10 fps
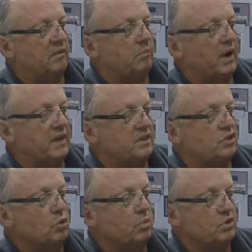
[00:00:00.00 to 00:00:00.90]
by the
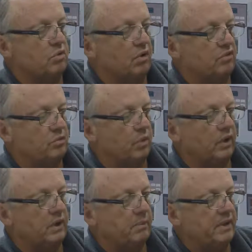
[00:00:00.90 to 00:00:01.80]
Supertrol, so we're
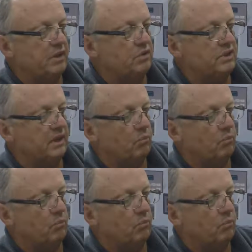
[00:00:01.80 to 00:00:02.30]
going to be using